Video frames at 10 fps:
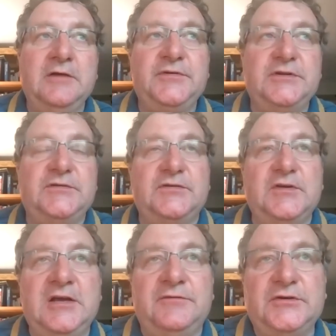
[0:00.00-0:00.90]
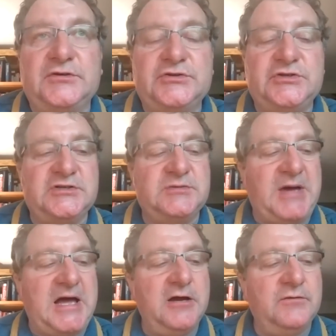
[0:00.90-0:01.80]
if it's just
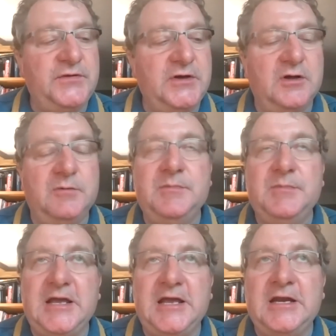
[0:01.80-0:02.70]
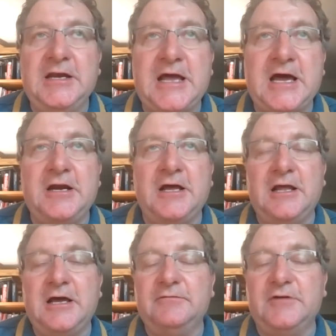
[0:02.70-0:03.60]
biofilm and not a
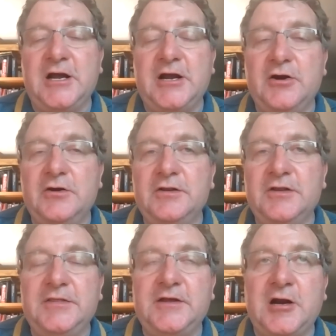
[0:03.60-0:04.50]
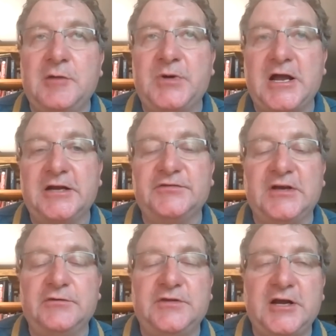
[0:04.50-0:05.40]
lot of iron, then there are products
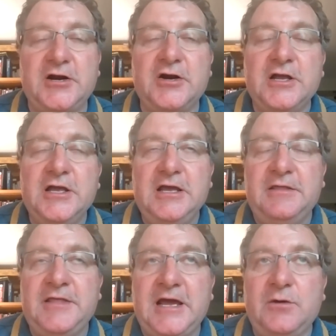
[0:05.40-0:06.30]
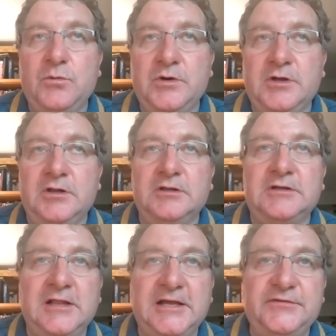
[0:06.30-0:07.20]
out there that will
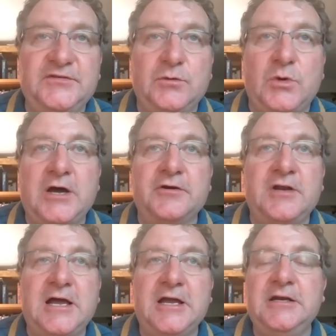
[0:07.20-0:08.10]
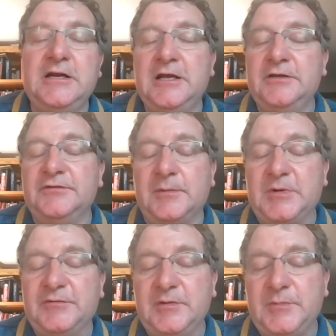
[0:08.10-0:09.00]
cleanse the water line, and
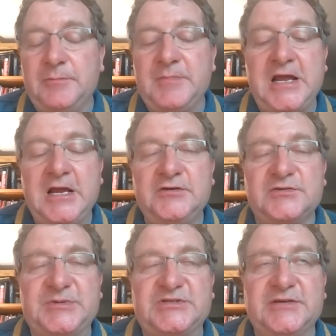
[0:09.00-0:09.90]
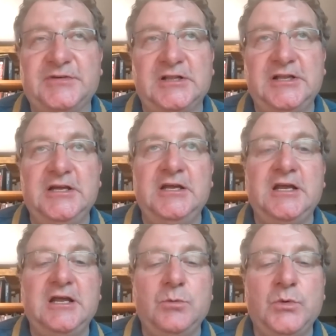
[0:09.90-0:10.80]
some of them are made
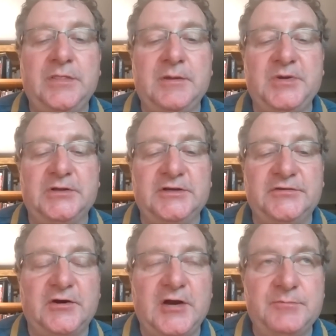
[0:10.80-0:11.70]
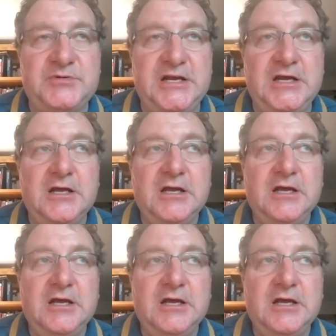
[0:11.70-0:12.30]
specifically when the buildings are empty.